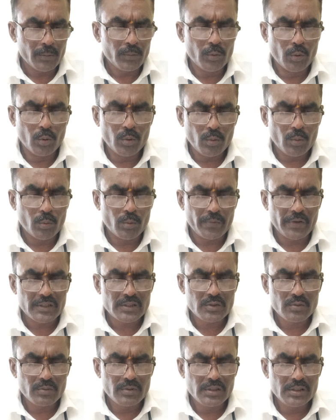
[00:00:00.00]
though
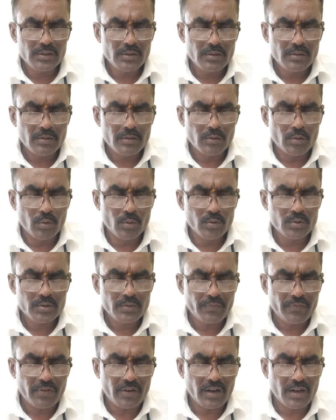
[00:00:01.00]
first one is those
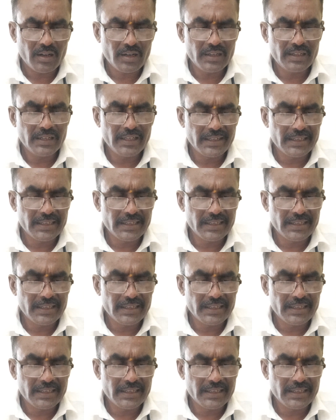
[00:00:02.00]
for and